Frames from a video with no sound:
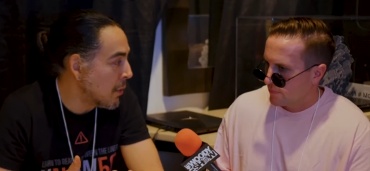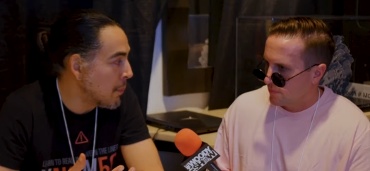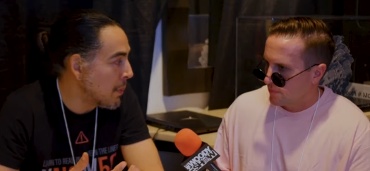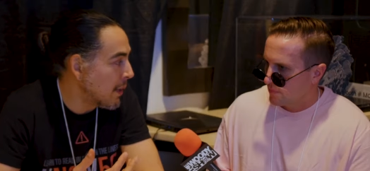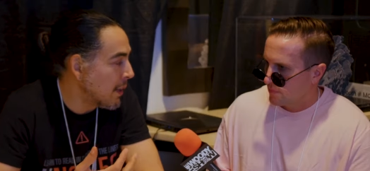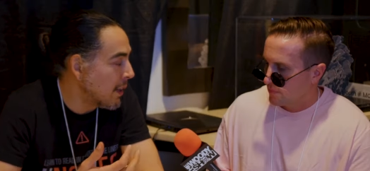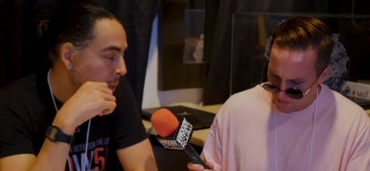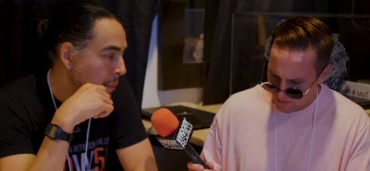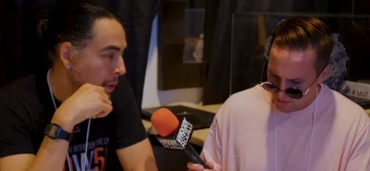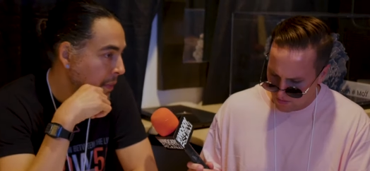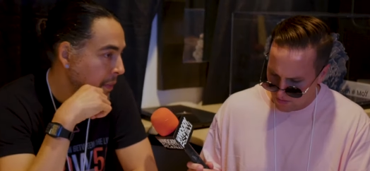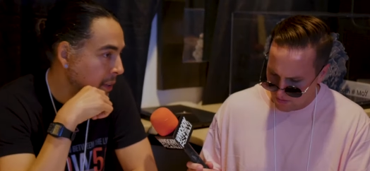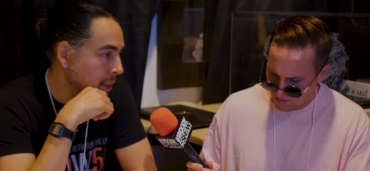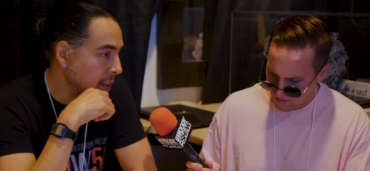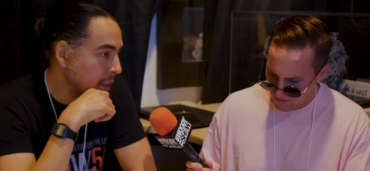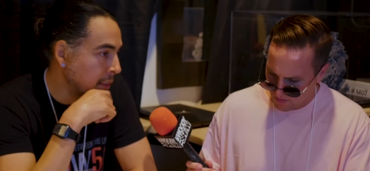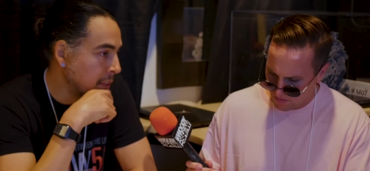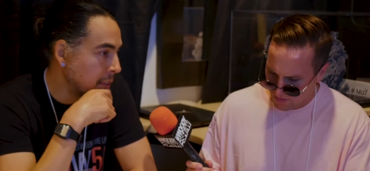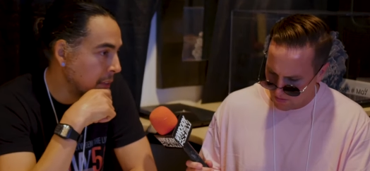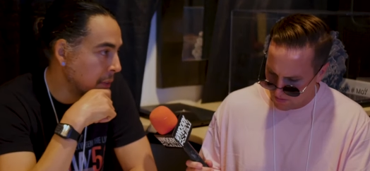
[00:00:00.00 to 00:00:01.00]
Speaker 1: but
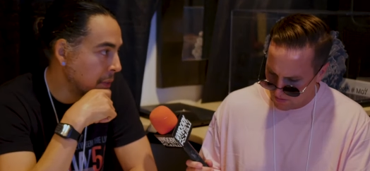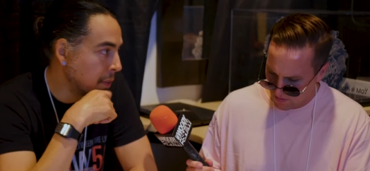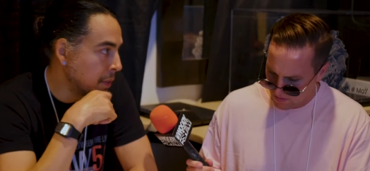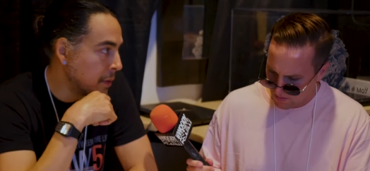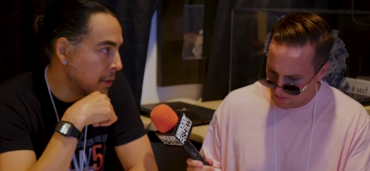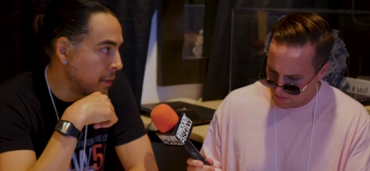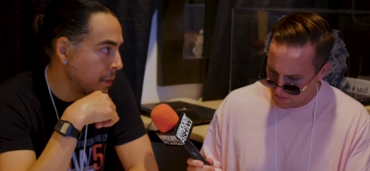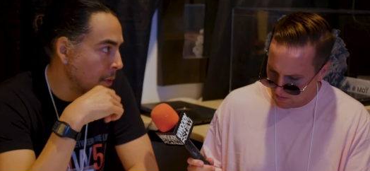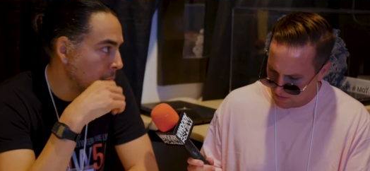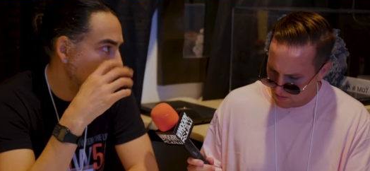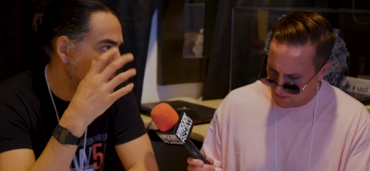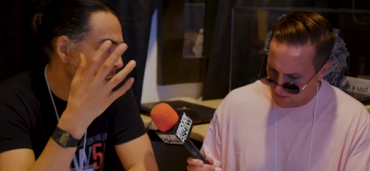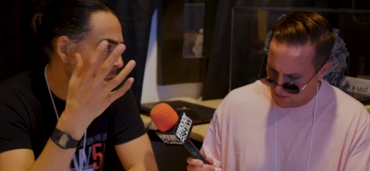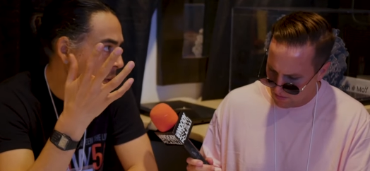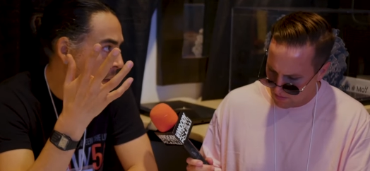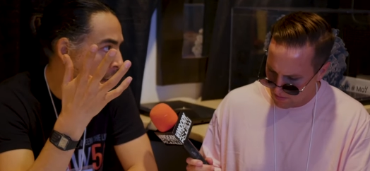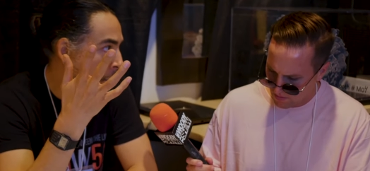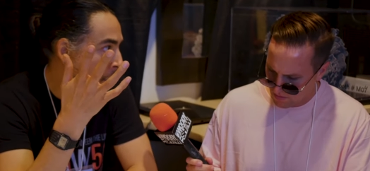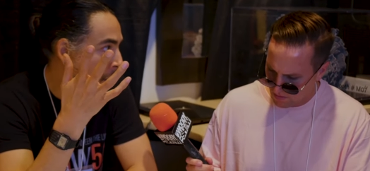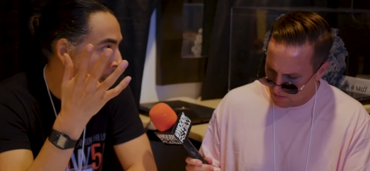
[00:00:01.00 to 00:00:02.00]
the
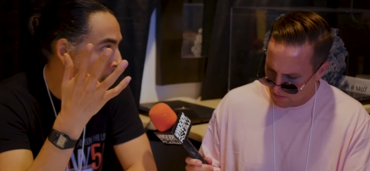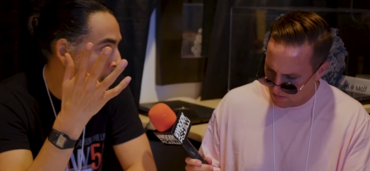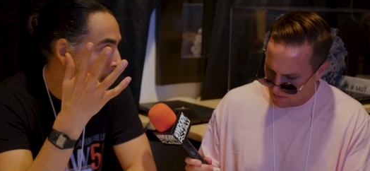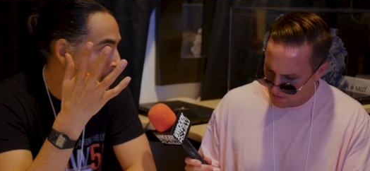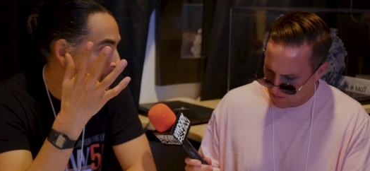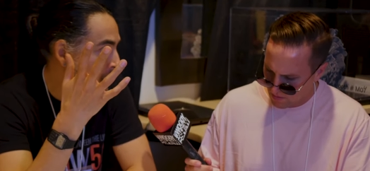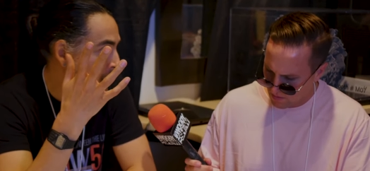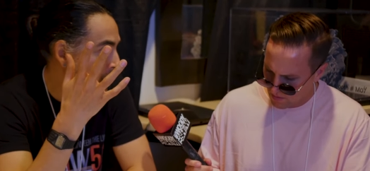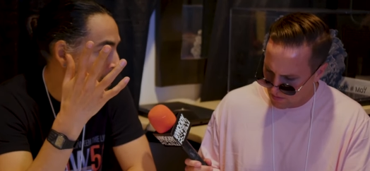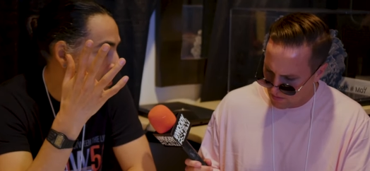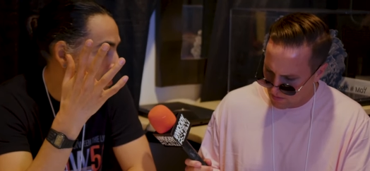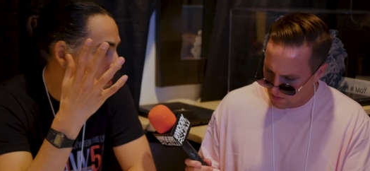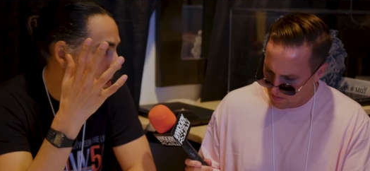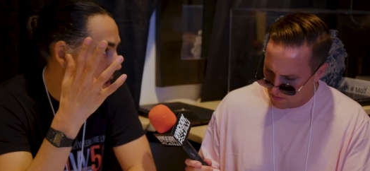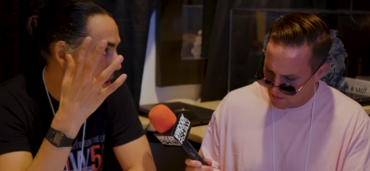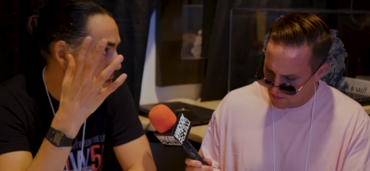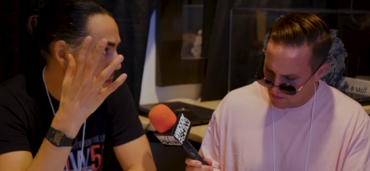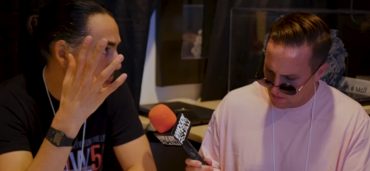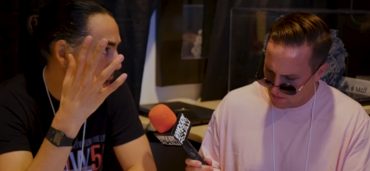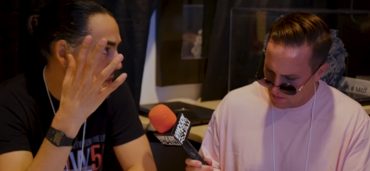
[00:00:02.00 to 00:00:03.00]
fundamental reason
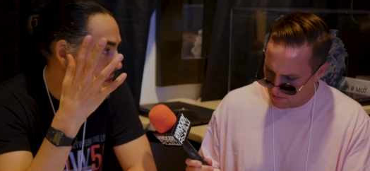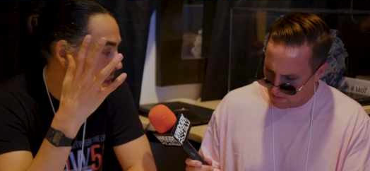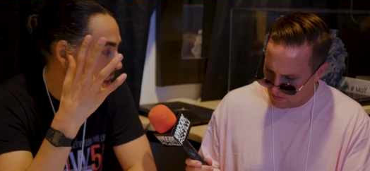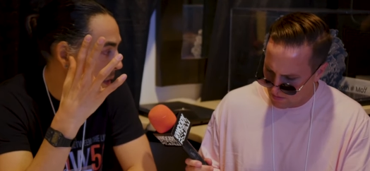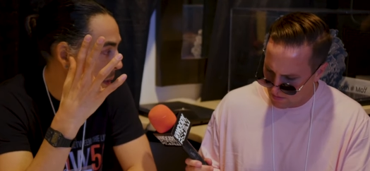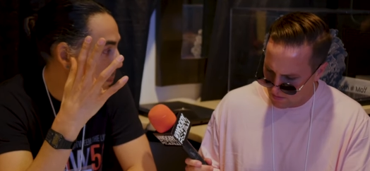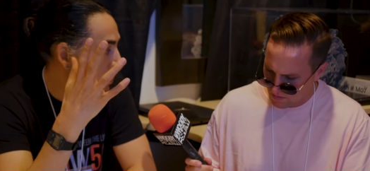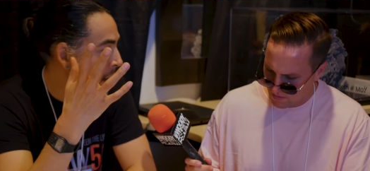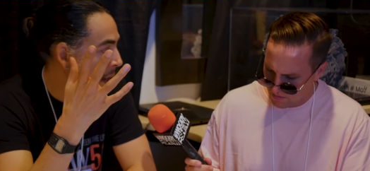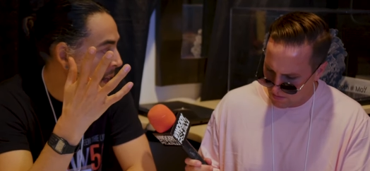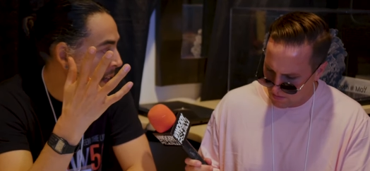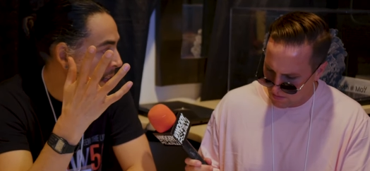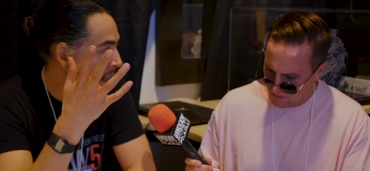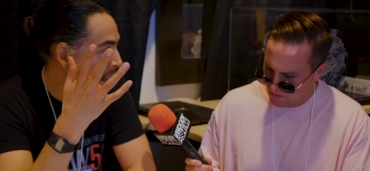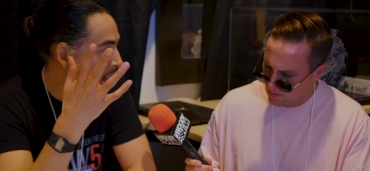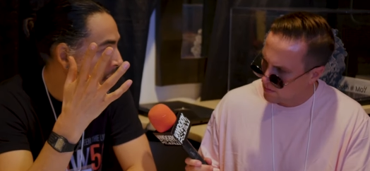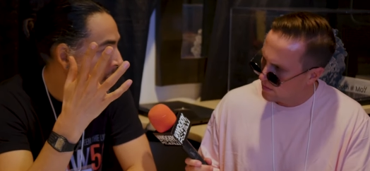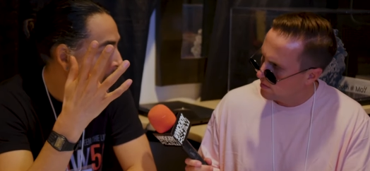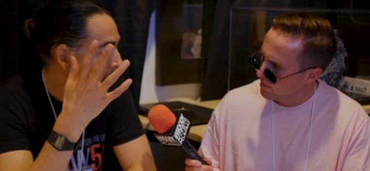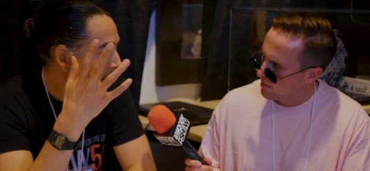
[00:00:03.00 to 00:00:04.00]
is basically
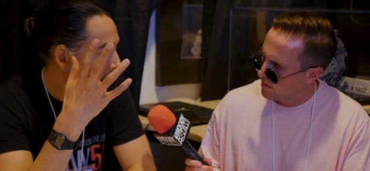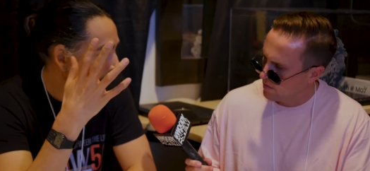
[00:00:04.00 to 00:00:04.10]
money